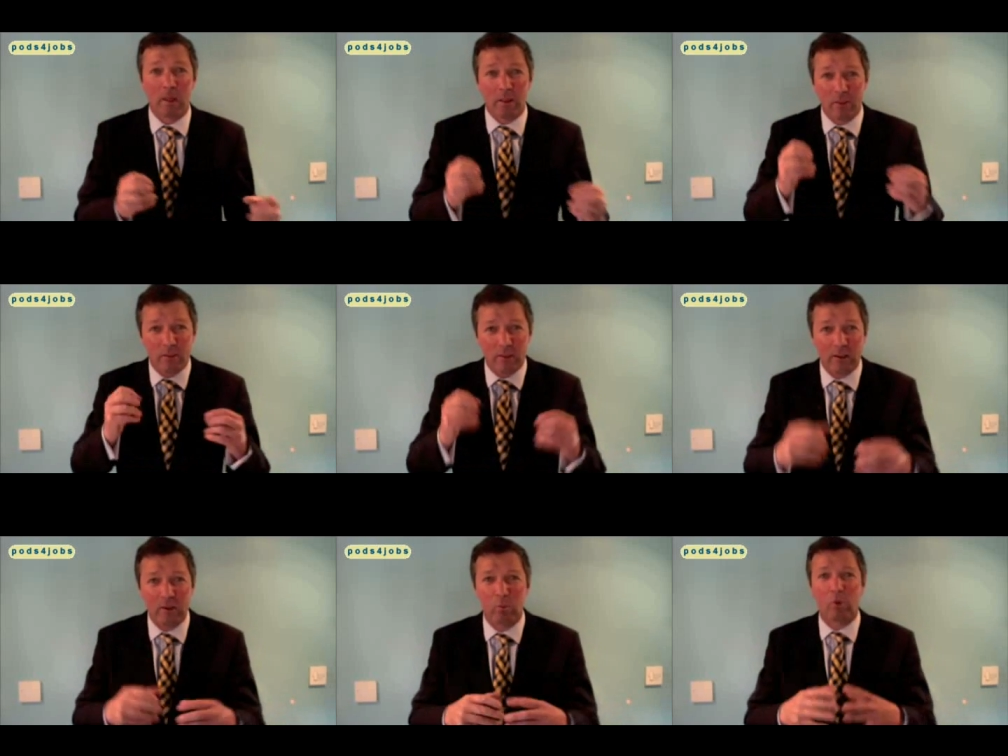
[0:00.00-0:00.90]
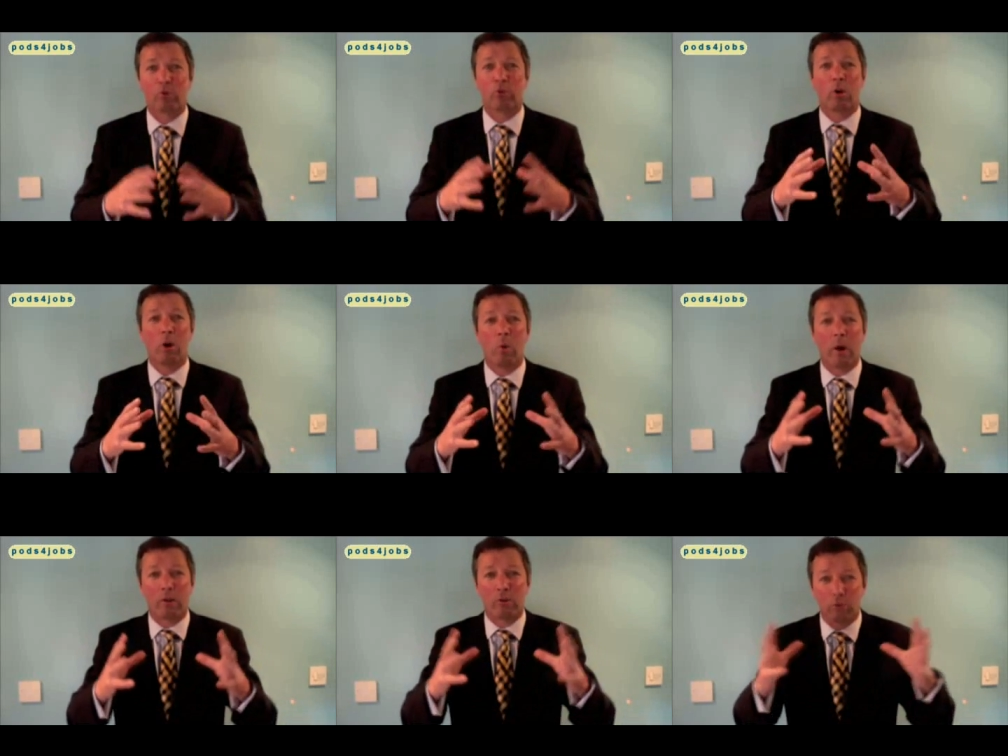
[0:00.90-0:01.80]
The seed will grow
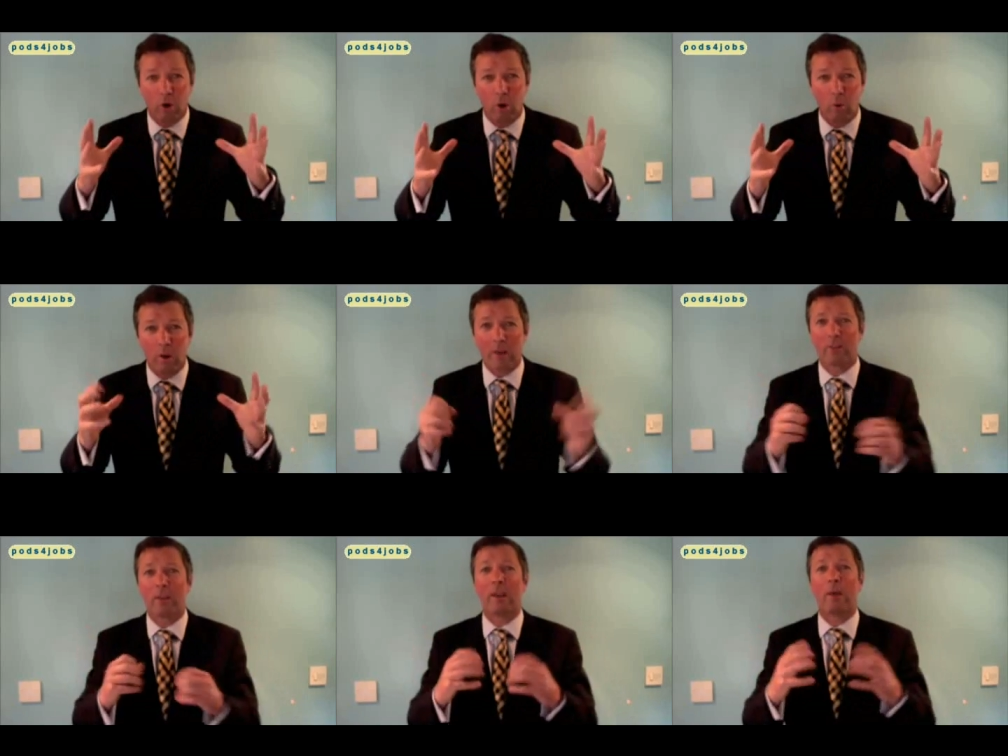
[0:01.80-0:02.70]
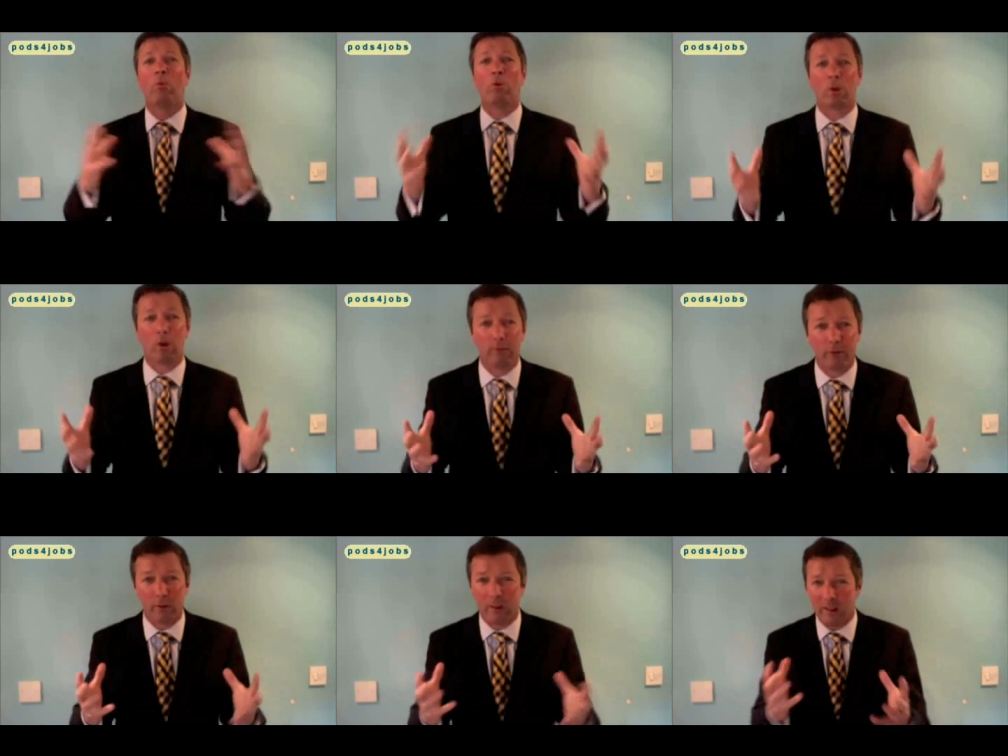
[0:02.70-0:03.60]
and grow as they get more
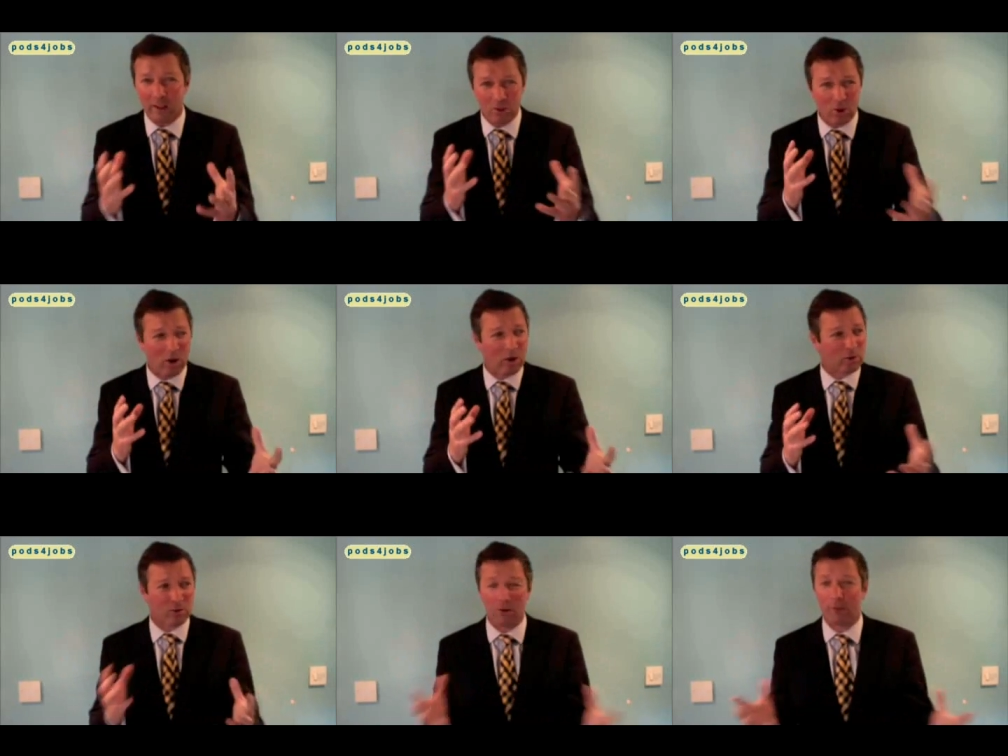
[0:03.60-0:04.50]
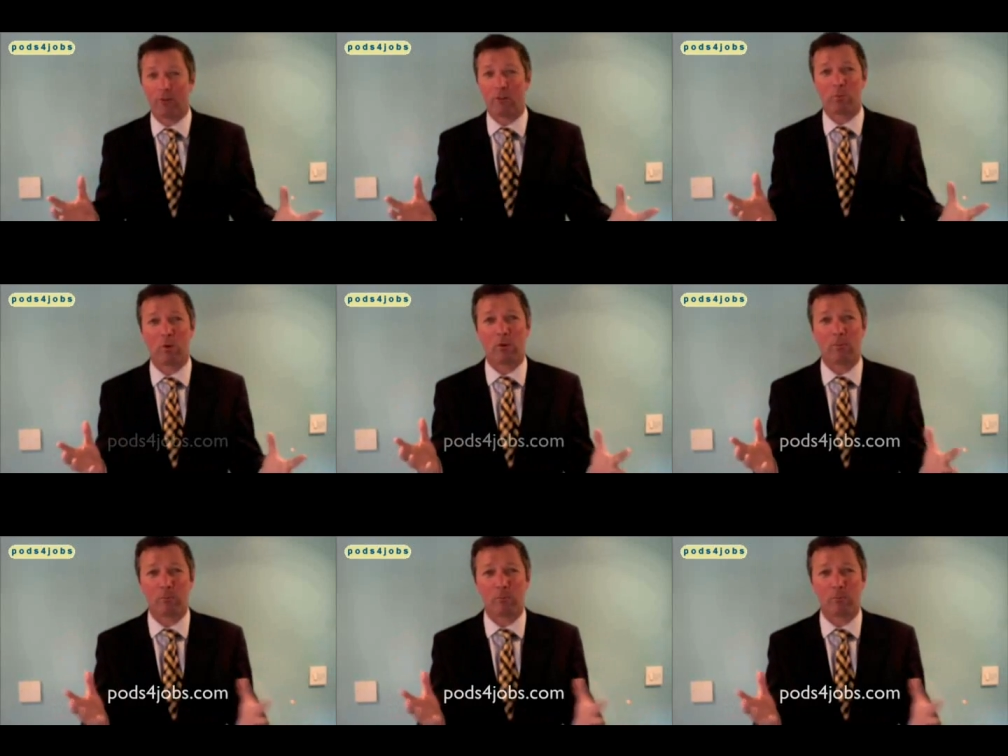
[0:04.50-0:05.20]
confident, and that child's confidence will